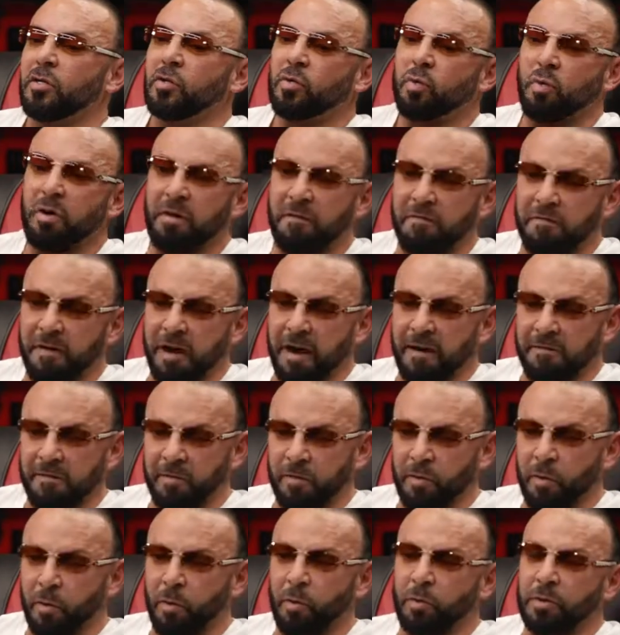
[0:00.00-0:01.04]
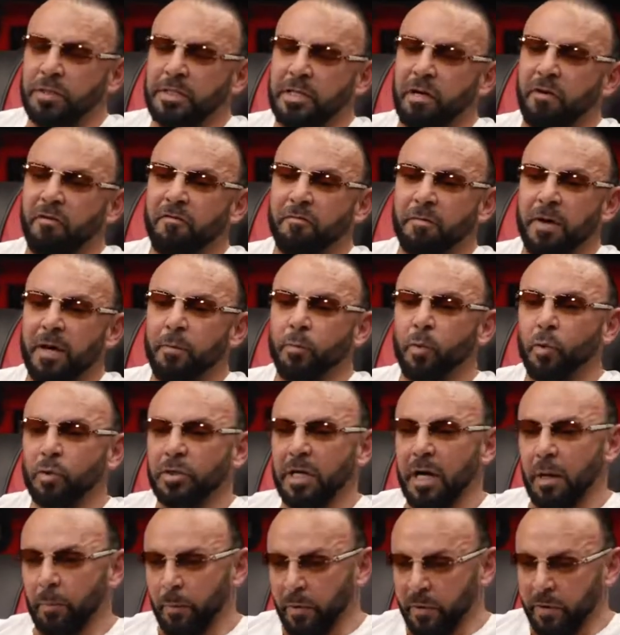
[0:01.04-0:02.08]
25-year-old self-made
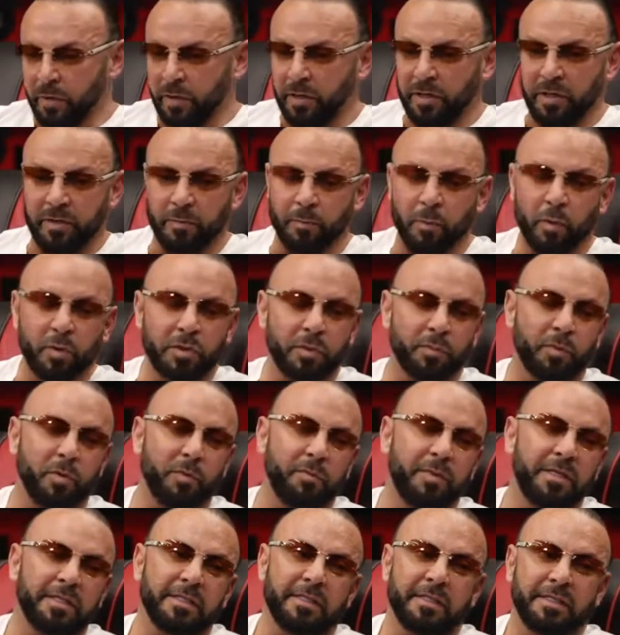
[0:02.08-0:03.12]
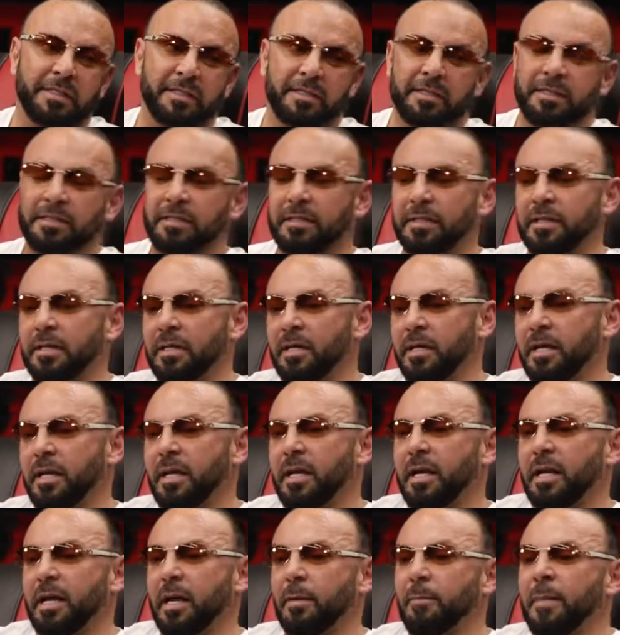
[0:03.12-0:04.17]
multi-millionaire, multiple businesses.
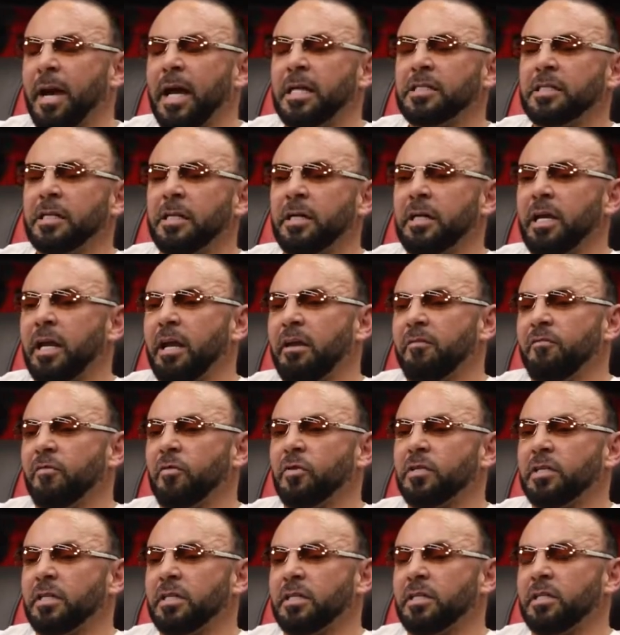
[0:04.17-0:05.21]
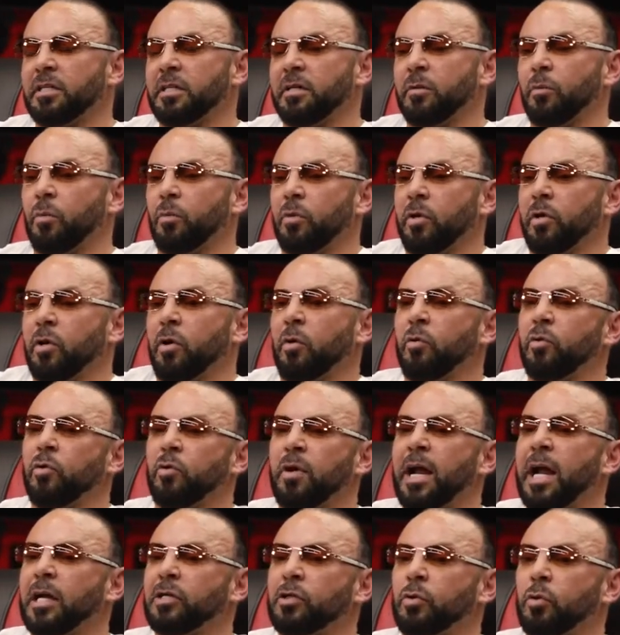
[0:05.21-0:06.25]
Imagine if you just,
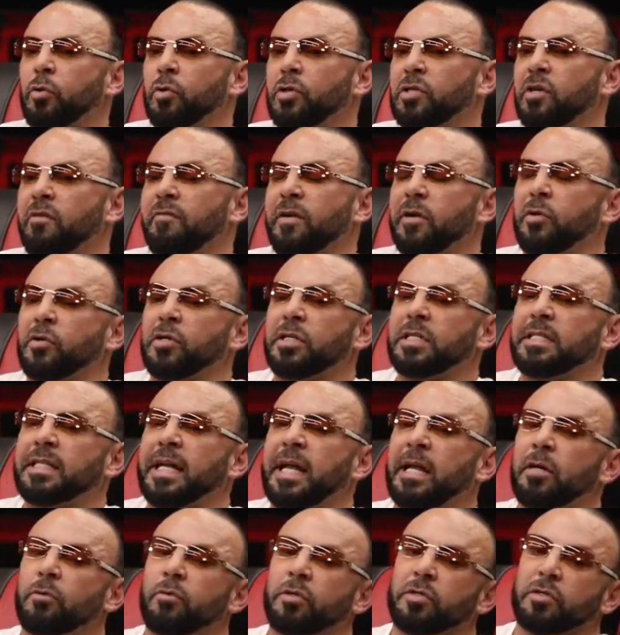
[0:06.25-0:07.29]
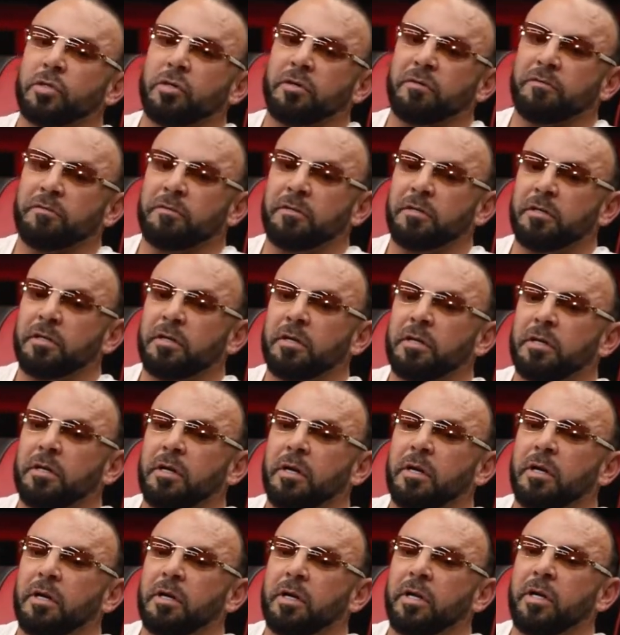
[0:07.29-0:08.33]
your natural reserve and you stayed reserve.
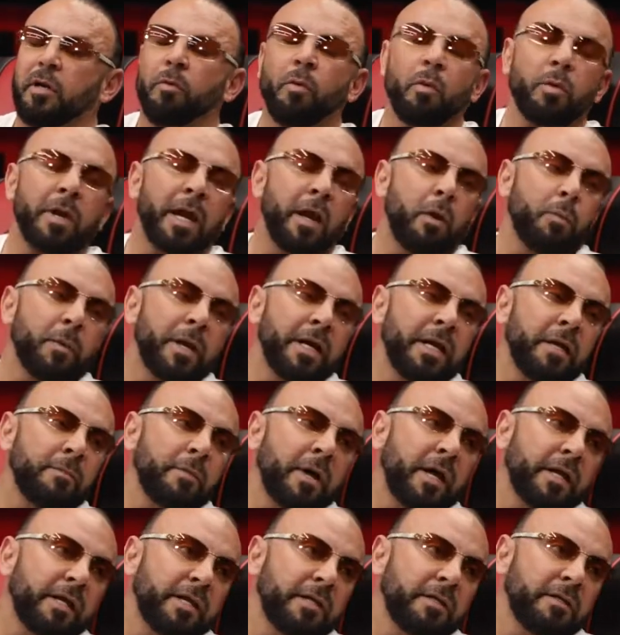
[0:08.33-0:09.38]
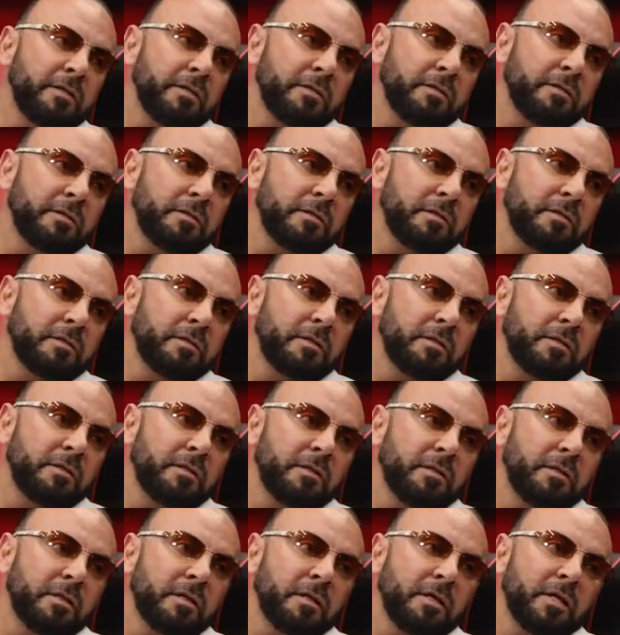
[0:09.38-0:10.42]
You won't help anybody. Yeah.
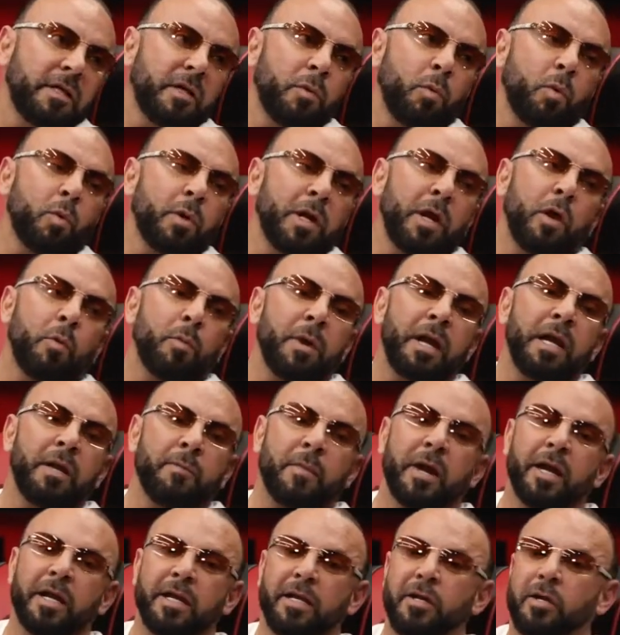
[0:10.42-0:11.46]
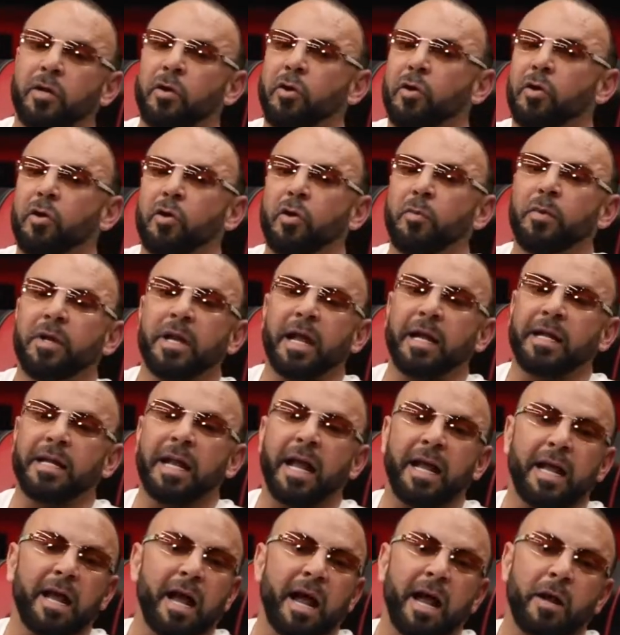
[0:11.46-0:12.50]
You won't help anybody. You could be like
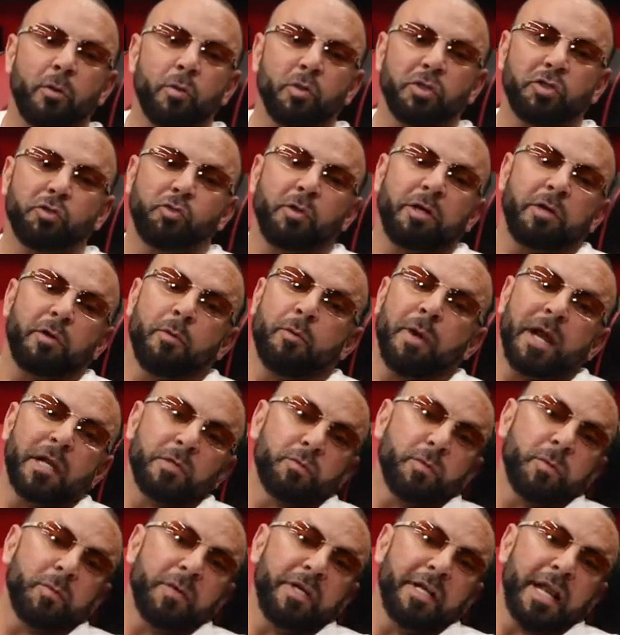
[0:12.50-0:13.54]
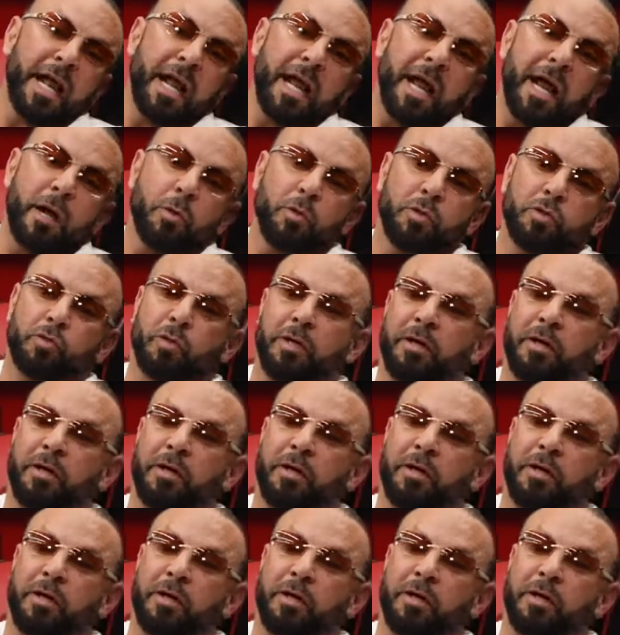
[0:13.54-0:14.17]
that guy who's drinking, you might as well be that guy who's